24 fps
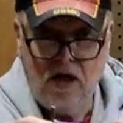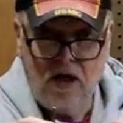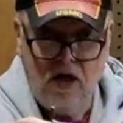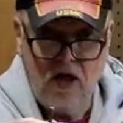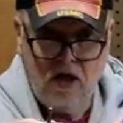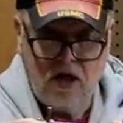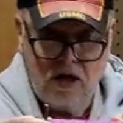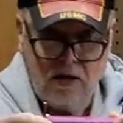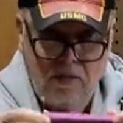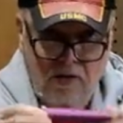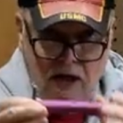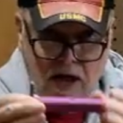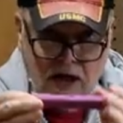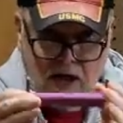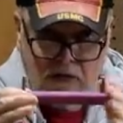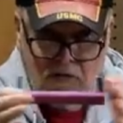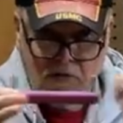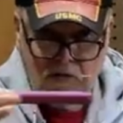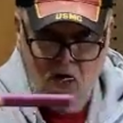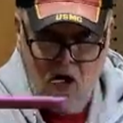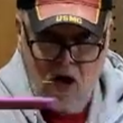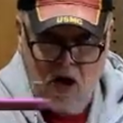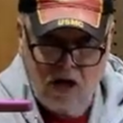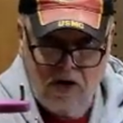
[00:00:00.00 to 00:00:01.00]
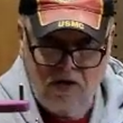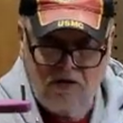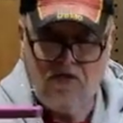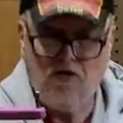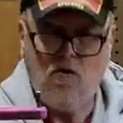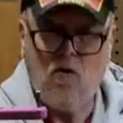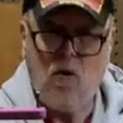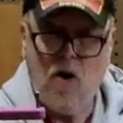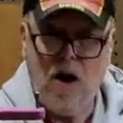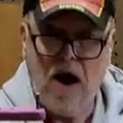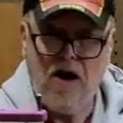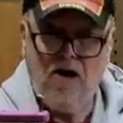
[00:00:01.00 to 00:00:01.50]
You can make them longer
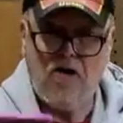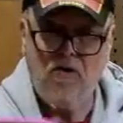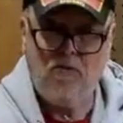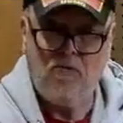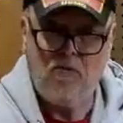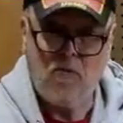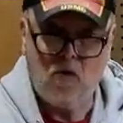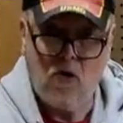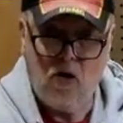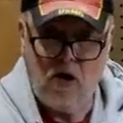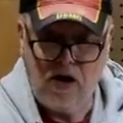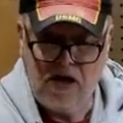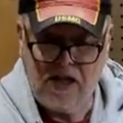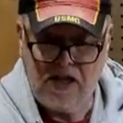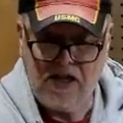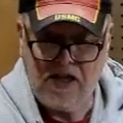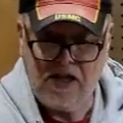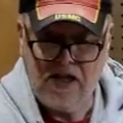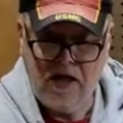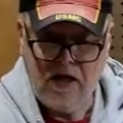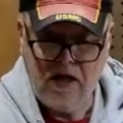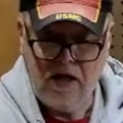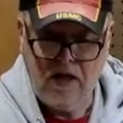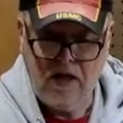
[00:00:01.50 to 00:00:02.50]
for wider boards.